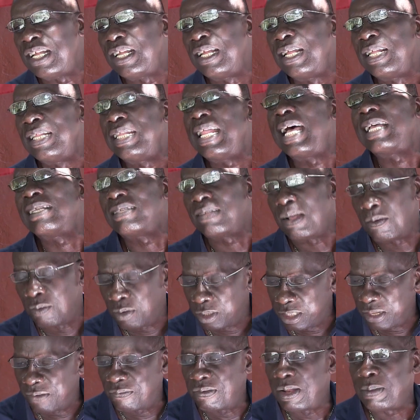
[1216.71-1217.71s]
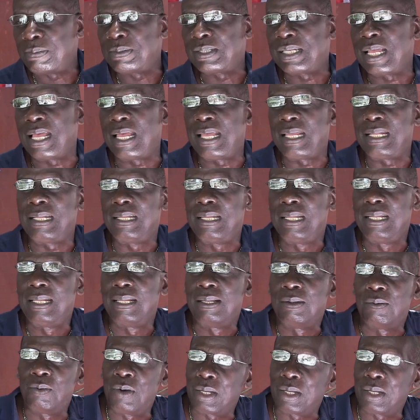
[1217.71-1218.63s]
That was the flip side. Yes.